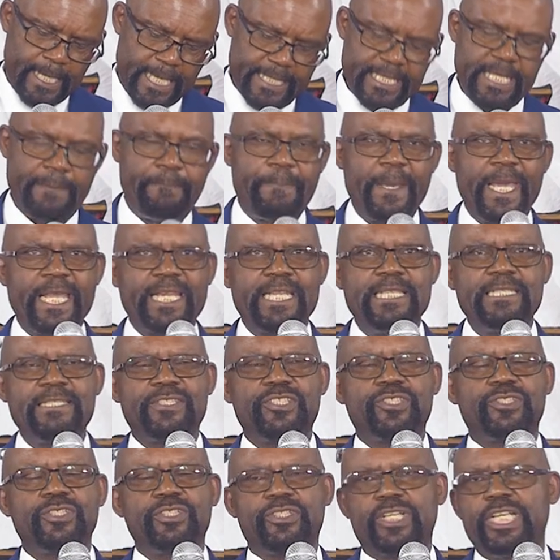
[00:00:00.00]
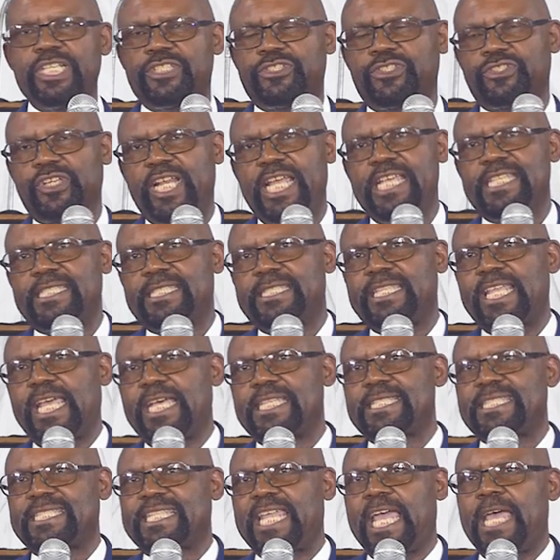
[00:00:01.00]
And the parents retrace
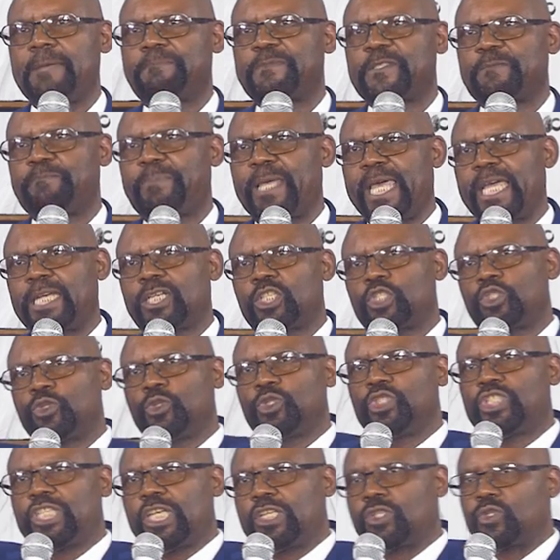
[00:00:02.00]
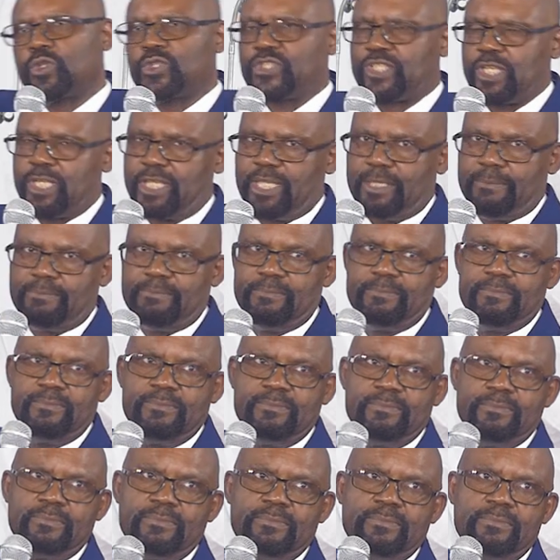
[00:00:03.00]
their steps back to Jerusalem,
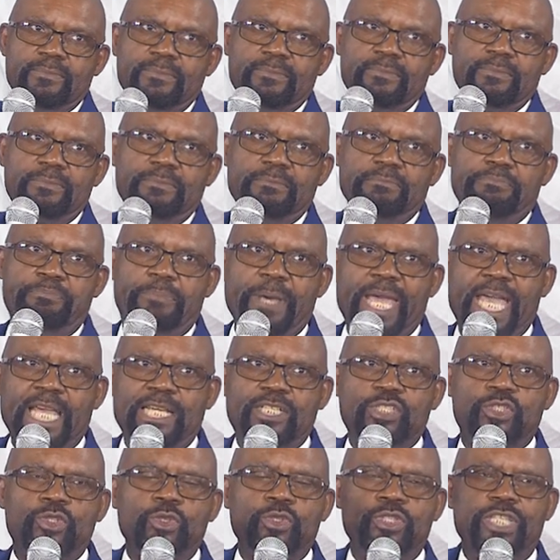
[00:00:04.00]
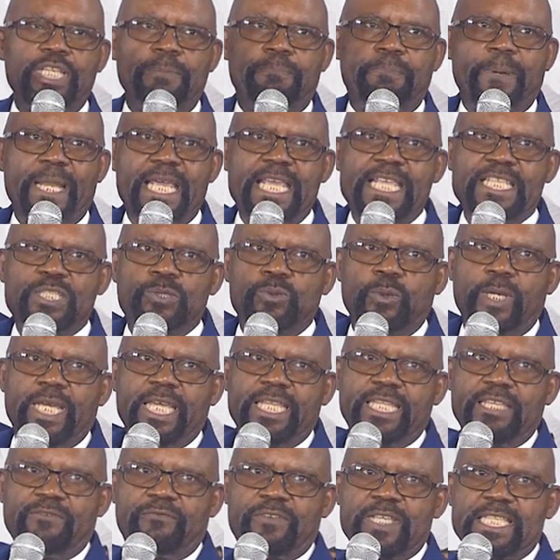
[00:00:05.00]
back to the place
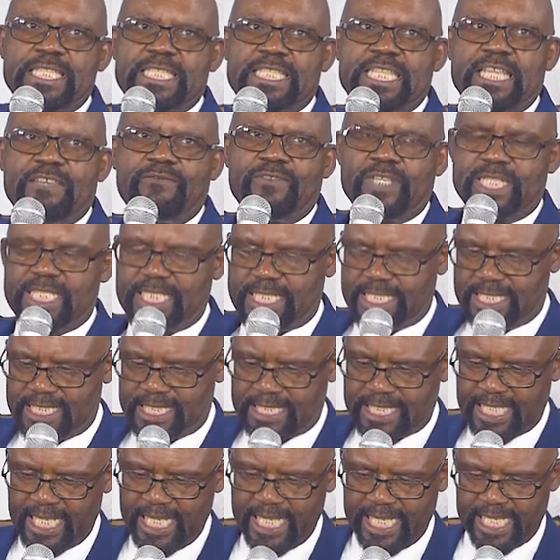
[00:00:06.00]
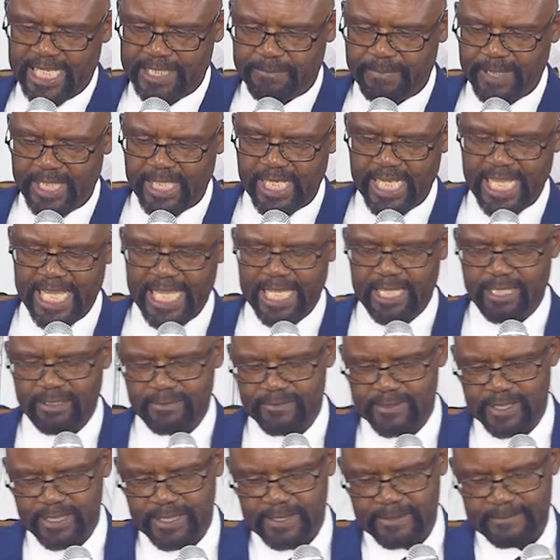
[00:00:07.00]
where the festivities had been
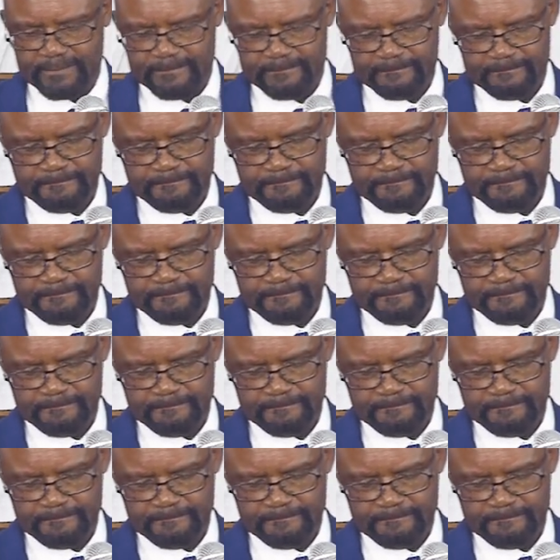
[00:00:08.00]
held.